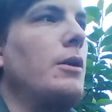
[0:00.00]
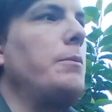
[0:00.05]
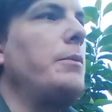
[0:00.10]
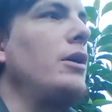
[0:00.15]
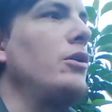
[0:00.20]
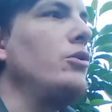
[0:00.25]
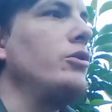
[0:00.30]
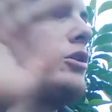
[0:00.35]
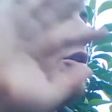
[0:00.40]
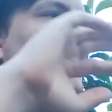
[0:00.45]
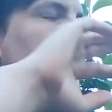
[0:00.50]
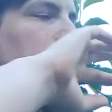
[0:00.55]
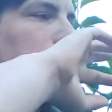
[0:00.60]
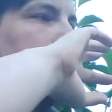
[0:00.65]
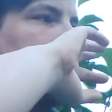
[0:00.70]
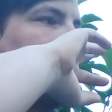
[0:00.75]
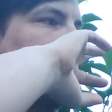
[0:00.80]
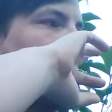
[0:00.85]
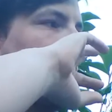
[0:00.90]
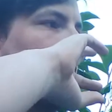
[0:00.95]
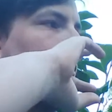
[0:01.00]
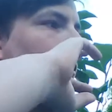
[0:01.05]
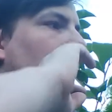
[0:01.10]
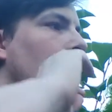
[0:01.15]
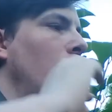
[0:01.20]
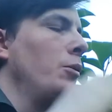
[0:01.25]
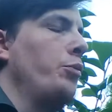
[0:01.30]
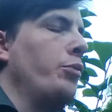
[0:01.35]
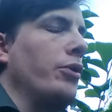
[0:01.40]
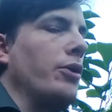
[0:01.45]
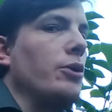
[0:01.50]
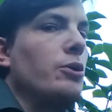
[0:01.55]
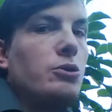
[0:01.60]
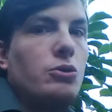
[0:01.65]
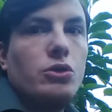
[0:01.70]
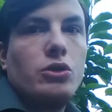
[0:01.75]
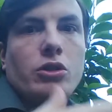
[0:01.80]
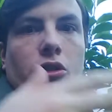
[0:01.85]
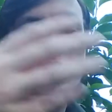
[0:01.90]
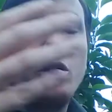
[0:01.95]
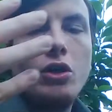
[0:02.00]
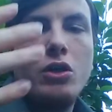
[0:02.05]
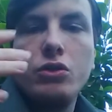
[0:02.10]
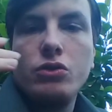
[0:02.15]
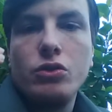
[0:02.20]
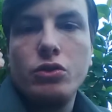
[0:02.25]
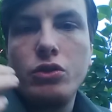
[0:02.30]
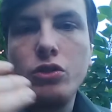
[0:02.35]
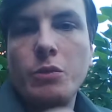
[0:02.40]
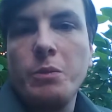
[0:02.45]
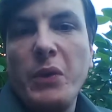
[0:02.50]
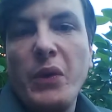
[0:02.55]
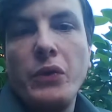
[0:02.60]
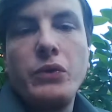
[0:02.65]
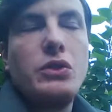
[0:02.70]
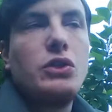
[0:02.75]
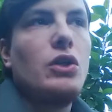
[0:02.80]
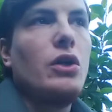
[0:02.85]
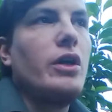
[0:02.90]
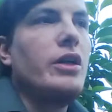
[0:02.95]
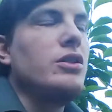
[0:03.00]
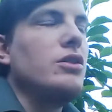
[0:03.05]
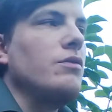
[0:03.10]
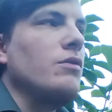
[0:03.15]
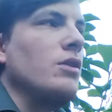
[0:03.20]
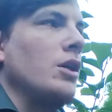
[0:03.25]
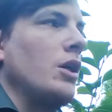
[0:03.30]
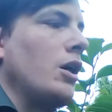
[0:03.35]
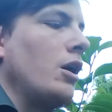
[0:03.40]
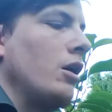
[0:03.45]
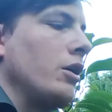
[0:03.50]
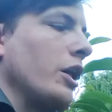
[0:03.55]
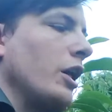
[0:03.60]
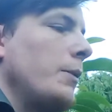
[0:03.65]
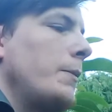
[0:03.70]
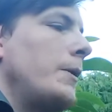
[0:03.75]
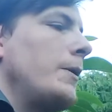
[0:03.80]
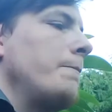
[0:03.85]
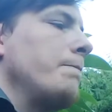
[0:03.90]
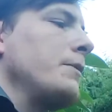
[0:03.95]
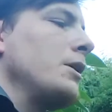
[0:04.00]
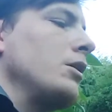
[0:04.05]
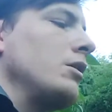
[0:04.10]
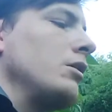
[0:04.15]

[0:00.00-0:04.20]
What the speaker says: both pros and cons to both sides of the argument,